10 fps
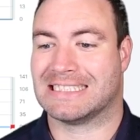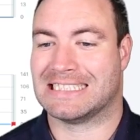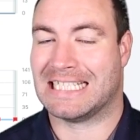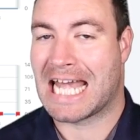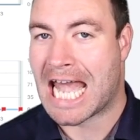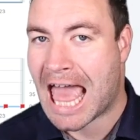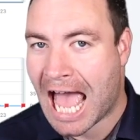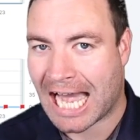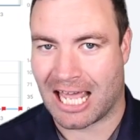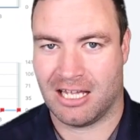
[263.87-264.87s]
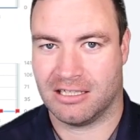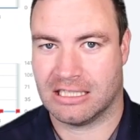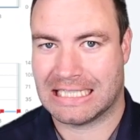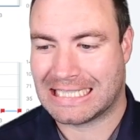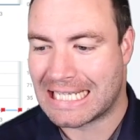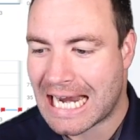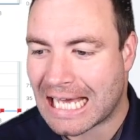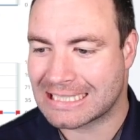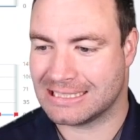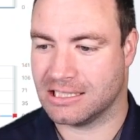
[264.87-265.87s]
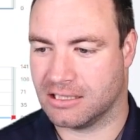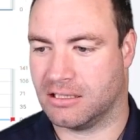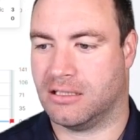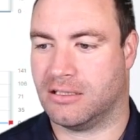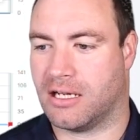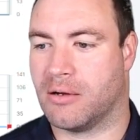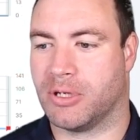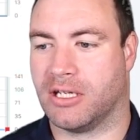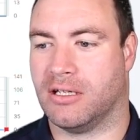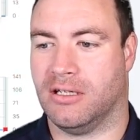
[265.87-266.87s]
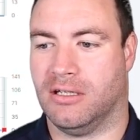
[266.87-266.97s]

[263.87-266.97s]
nothing coming here.